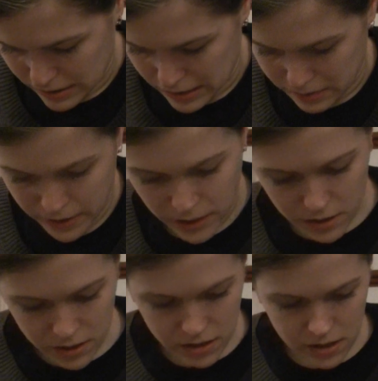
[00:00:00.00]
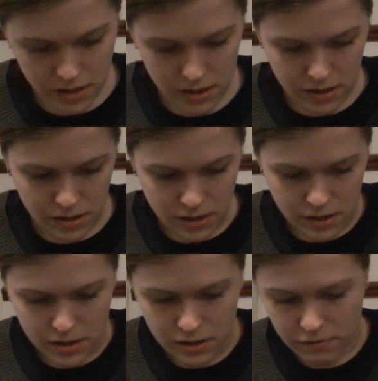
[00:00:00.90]
Slides back in.
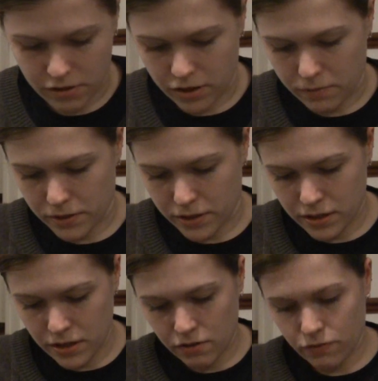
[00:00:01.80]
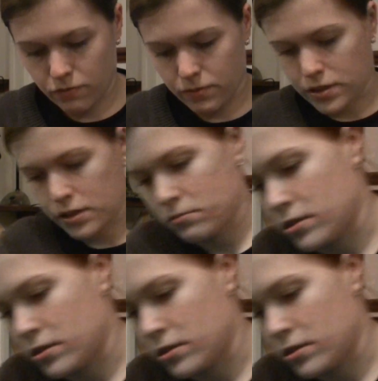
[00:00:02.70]
Then we've got the art book itself, which I